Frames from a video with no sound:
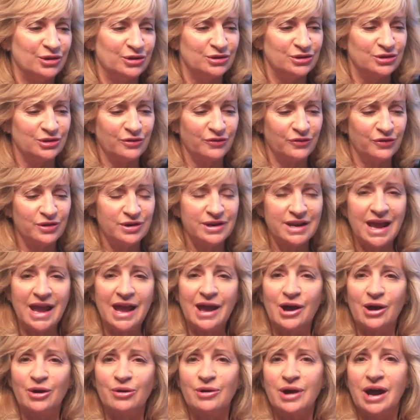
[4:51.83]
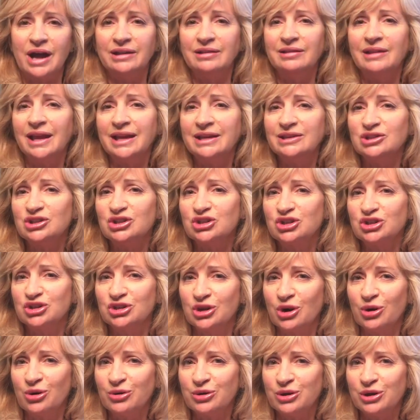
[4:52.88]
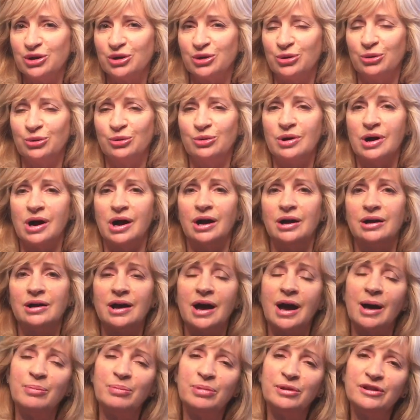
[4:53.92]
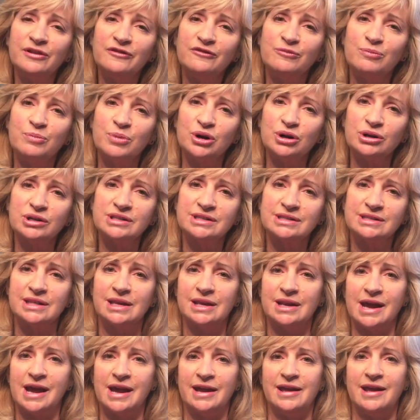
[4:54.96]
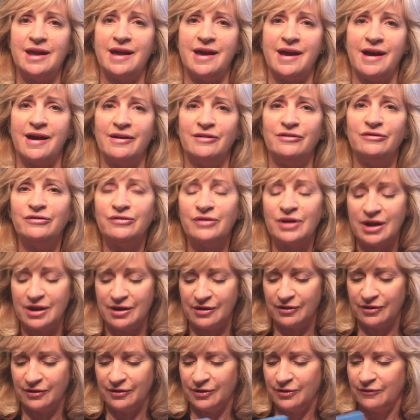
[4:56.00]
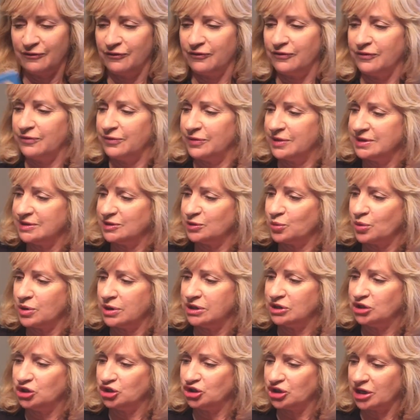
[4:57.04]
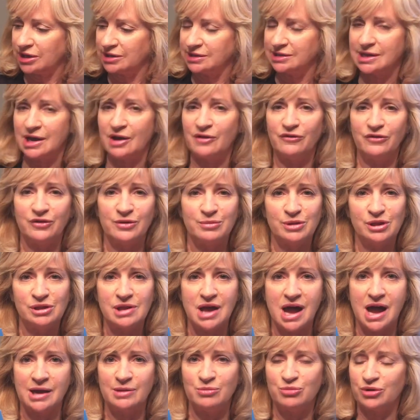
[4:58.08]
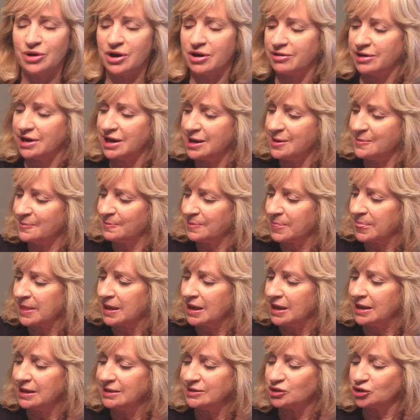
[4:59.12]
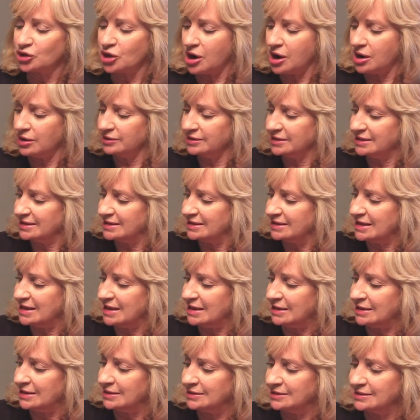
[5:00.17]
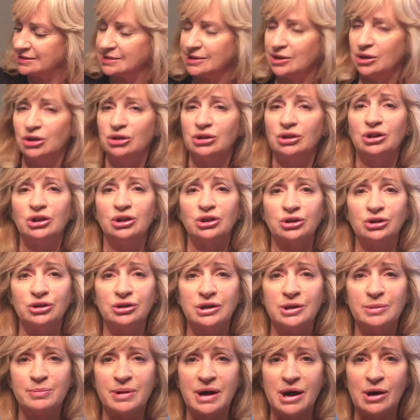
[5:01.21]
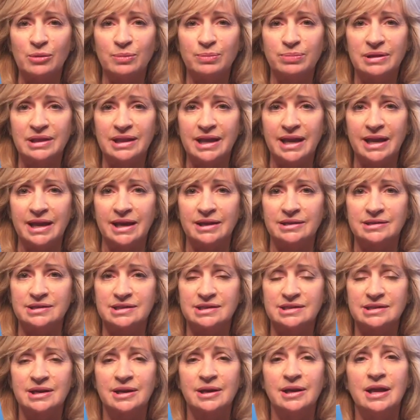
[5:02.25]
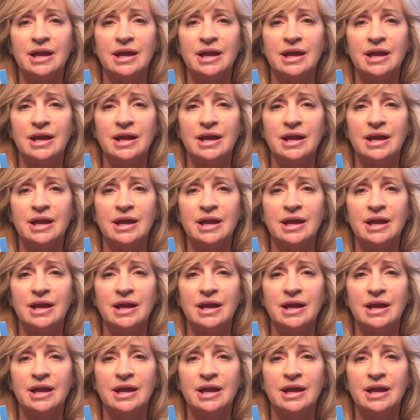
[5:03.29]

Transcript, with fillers: So for now, I'd like to show you a couple of books that I have. This one is checked out from a library. It's called Seeds, Learn About Plants.